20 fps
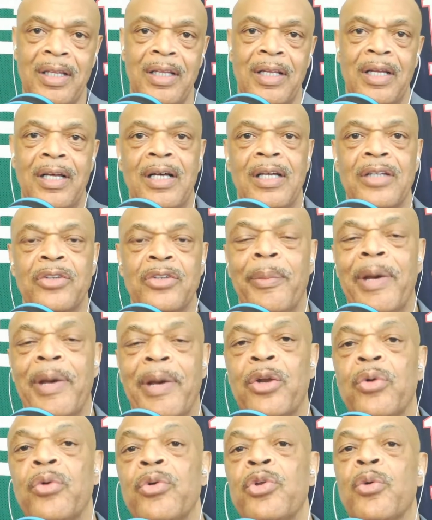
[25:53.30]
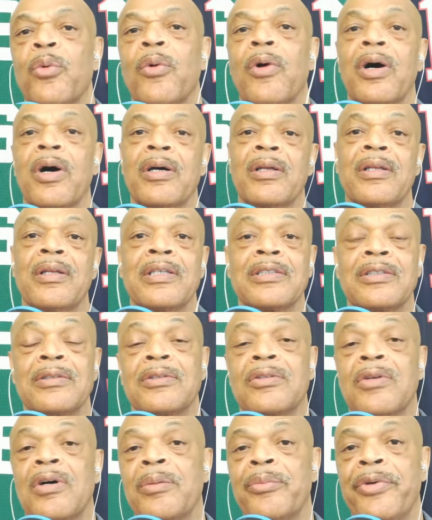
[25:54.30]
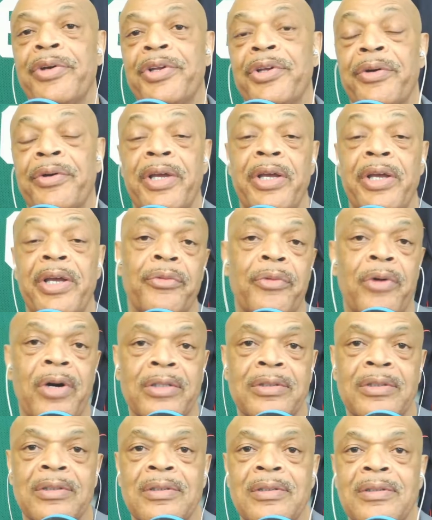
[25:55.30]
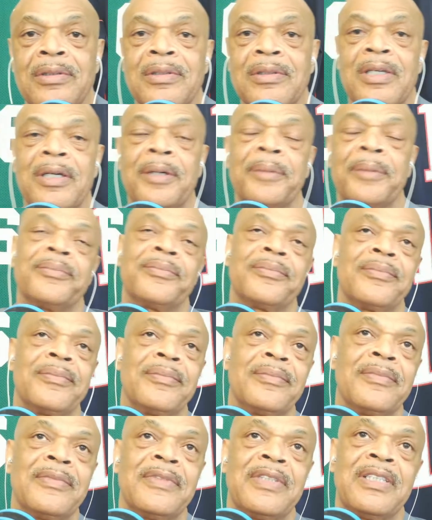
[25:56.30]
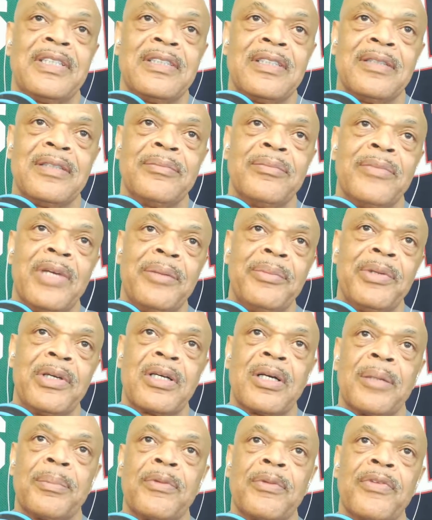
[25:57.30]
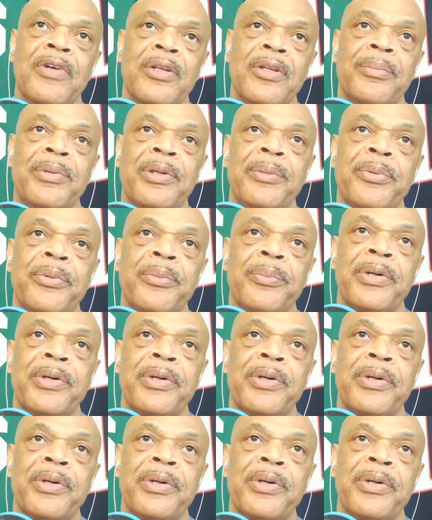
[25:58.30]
No matter who you are, unless you're Tom Brady or Aaron Rodgers, and maybe a couple of other people.